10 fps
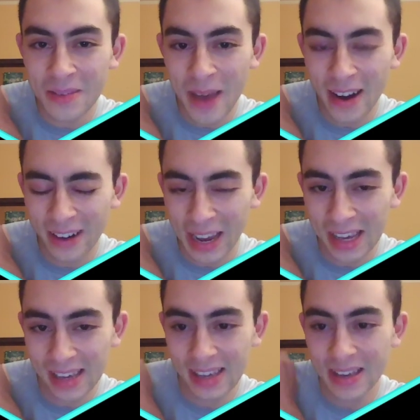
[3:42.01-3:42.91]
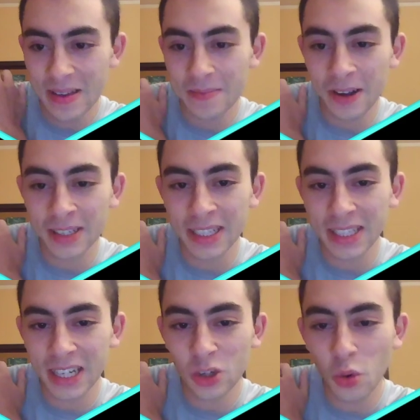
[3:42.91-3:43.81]
the back rank, pawn
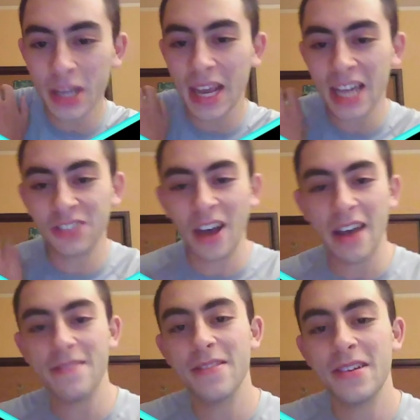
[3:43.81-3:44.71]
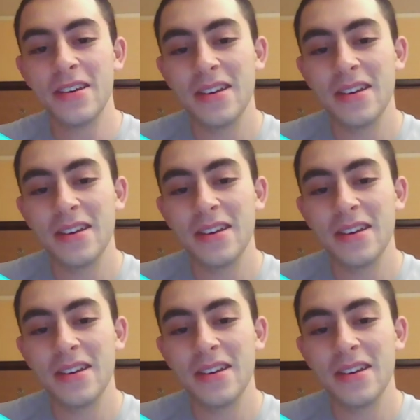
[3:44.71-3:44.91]
d6, queen to h5.